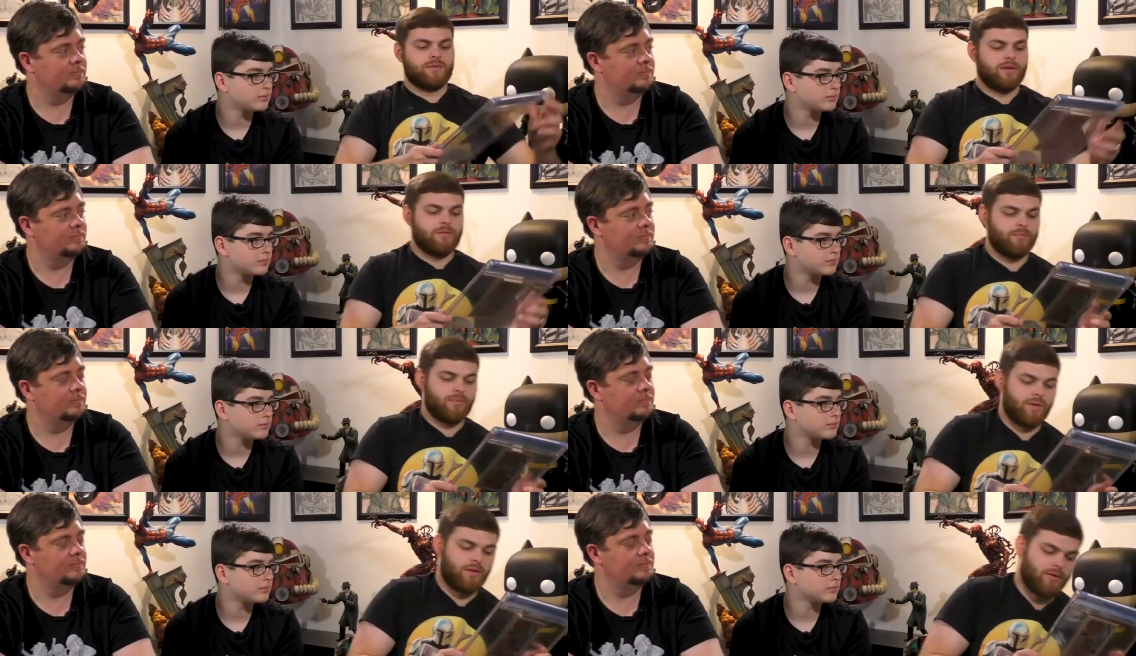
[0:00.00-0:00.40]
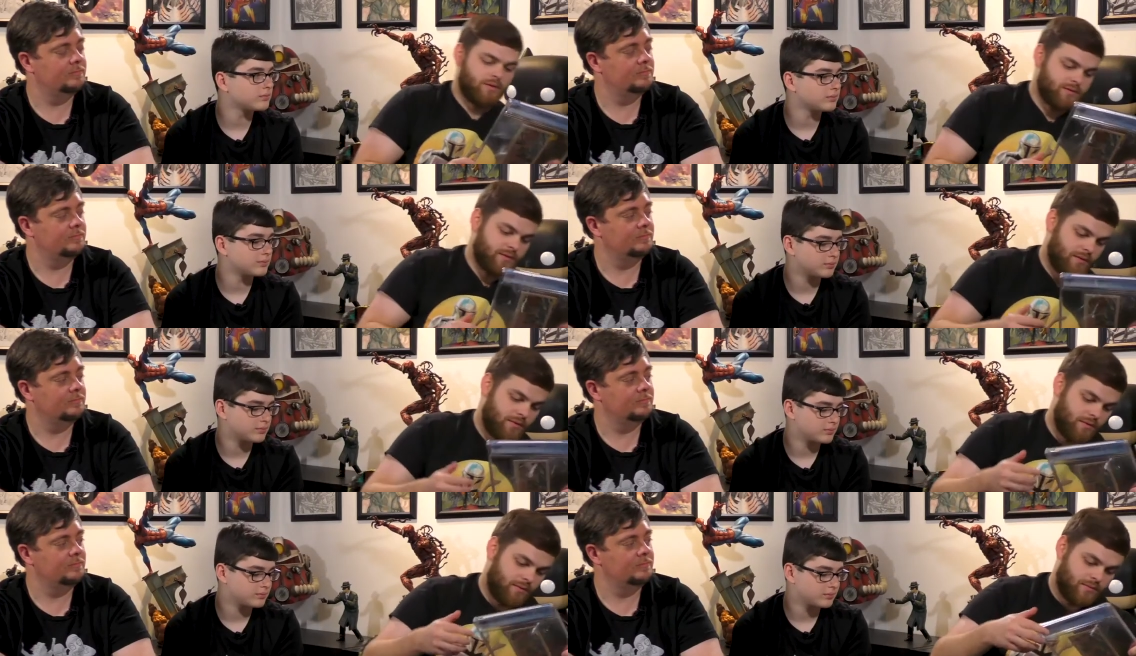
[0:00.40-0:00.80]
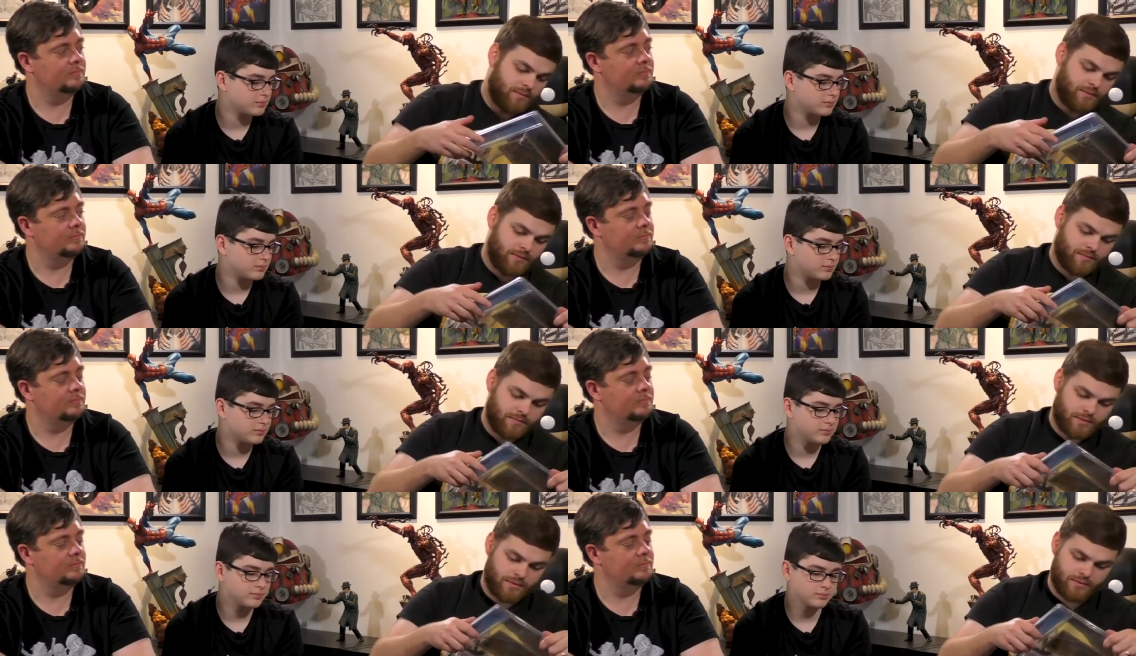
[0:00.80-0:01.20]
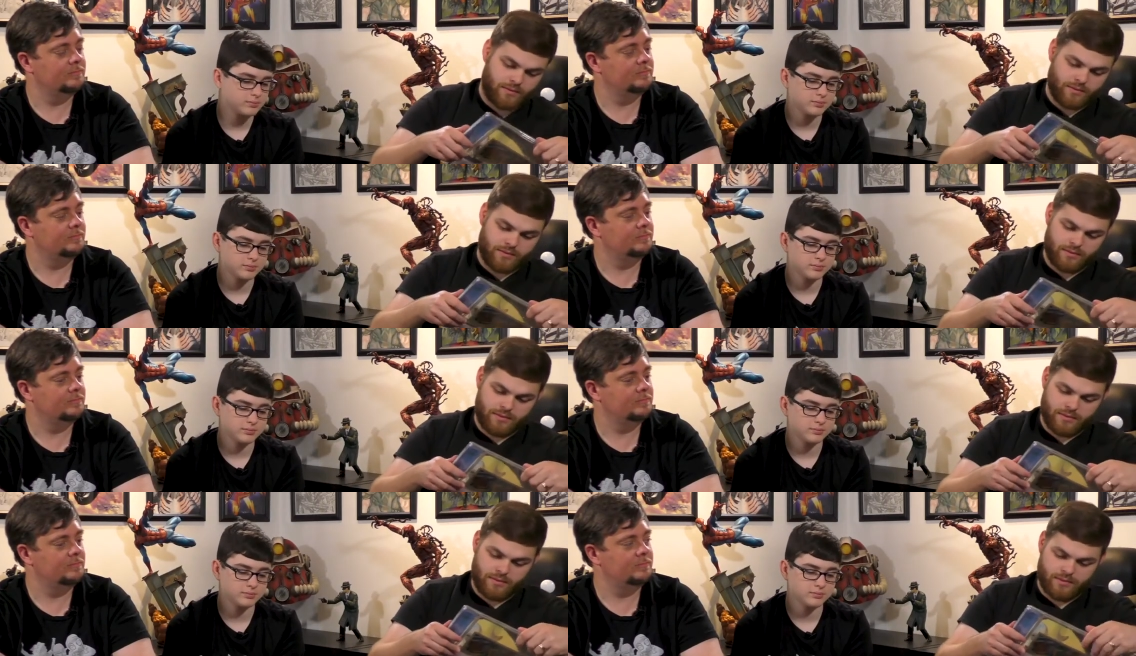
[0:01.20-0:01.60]
Speaker 1: Templars, I don't know, something.
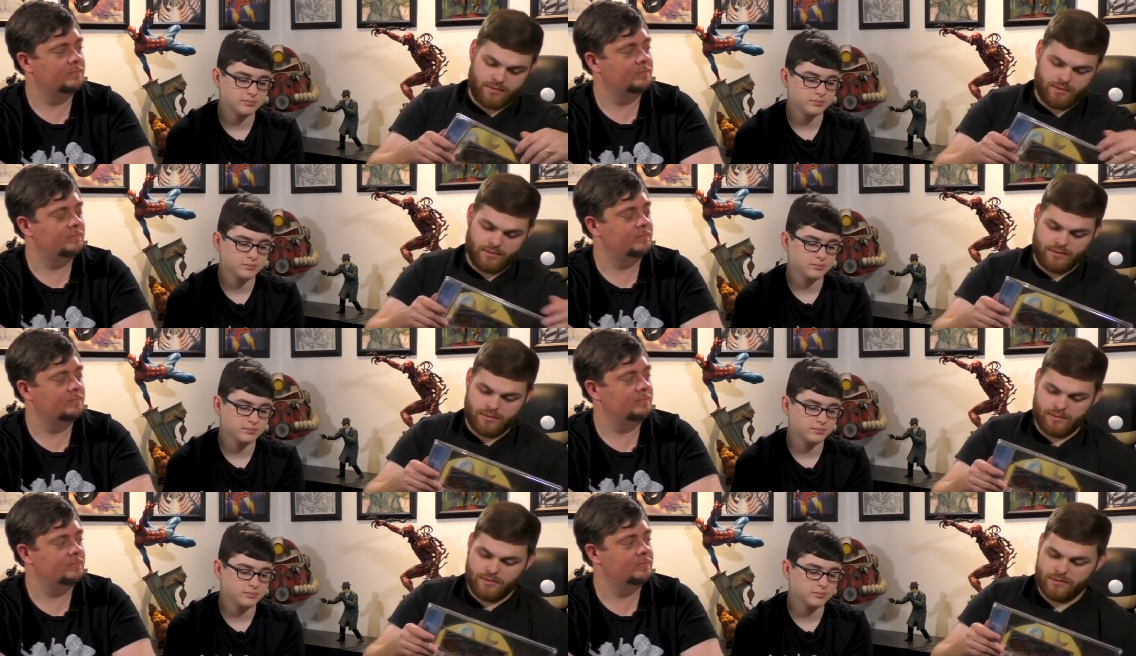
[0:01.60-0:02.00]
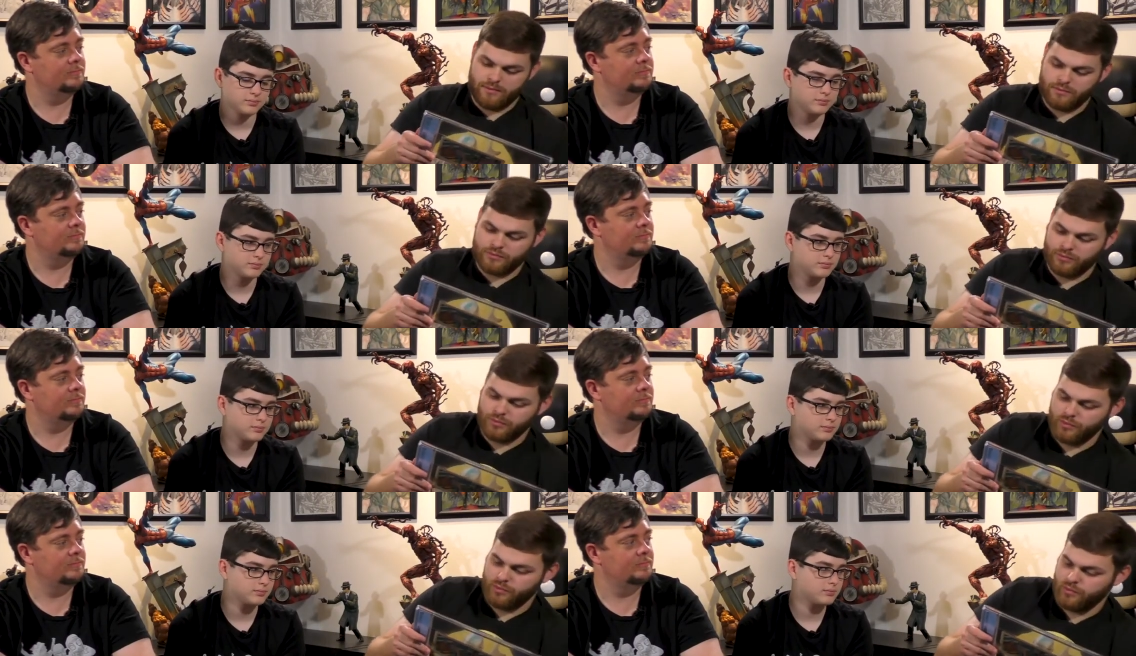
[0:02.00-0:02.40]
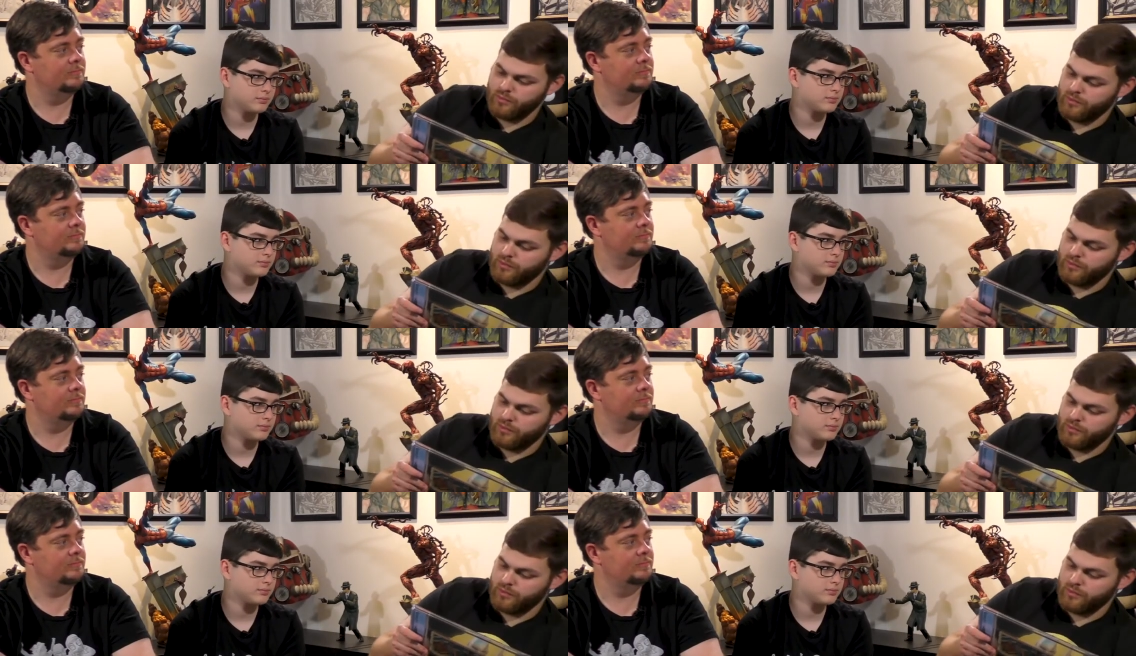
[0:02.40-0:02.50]
True